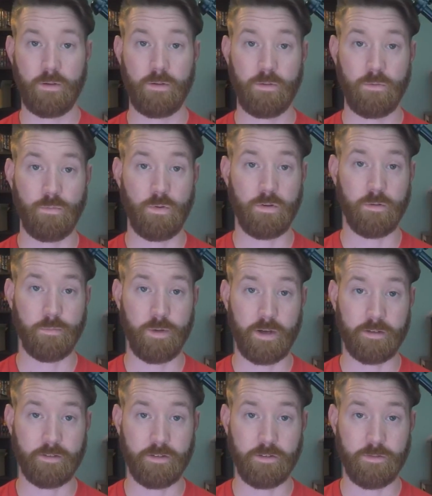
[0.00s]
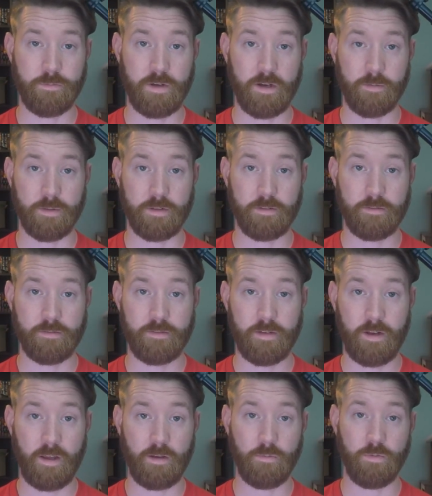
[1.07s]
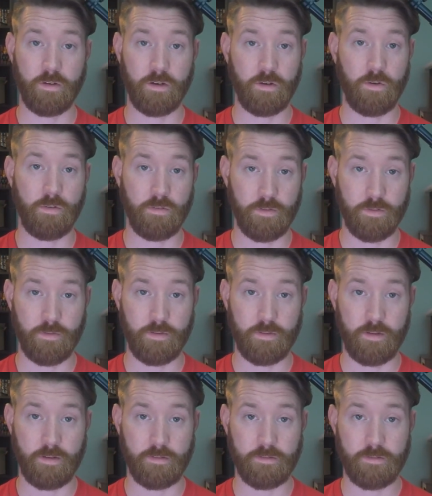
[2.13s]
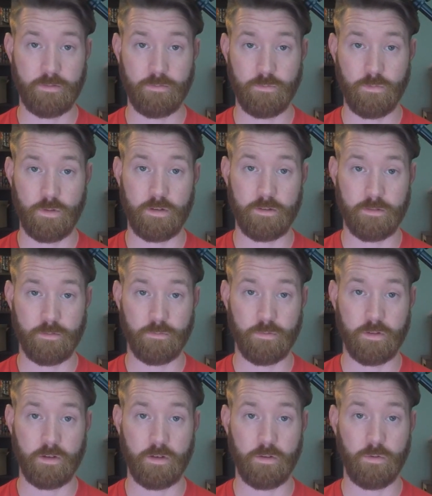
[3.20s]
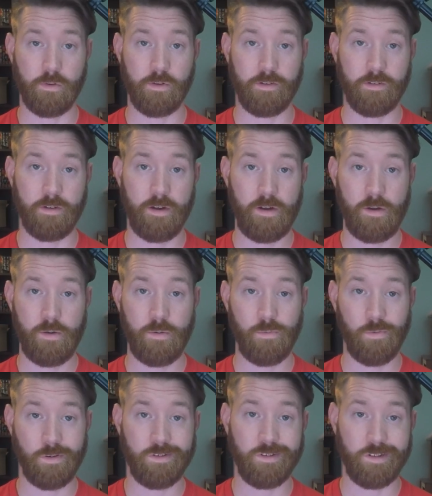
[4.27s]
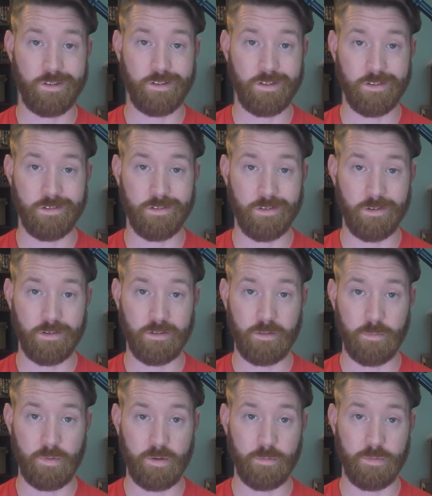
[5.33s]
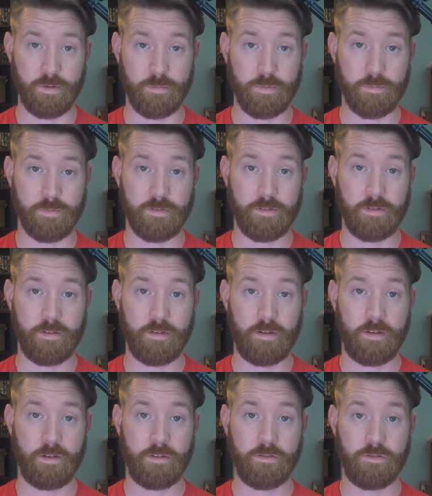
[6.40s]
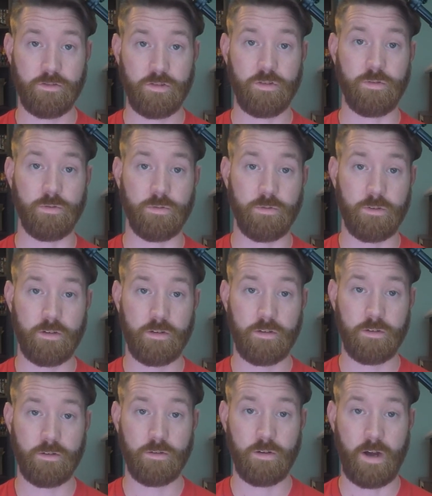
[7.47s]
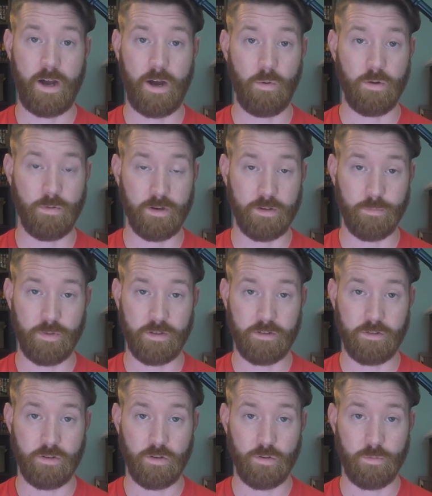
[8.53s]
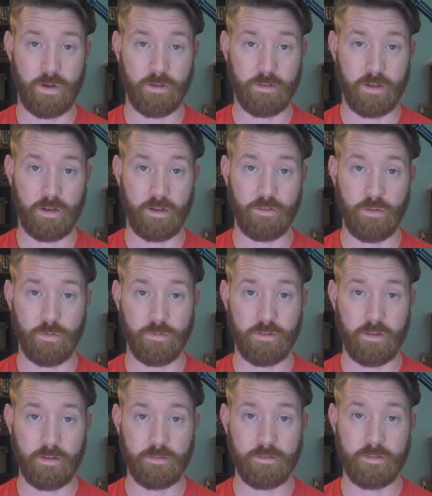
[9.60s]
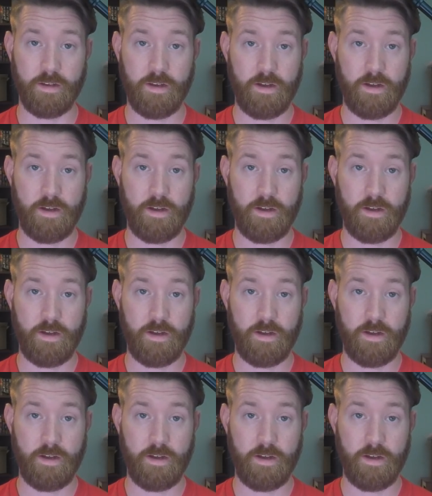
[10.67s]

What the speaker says: Welcome back to NoobHammer. Today we're going to go over three things. One, we're going to go over what you need to get started, the bare minimums. Two, how I recommend you go about getting those things.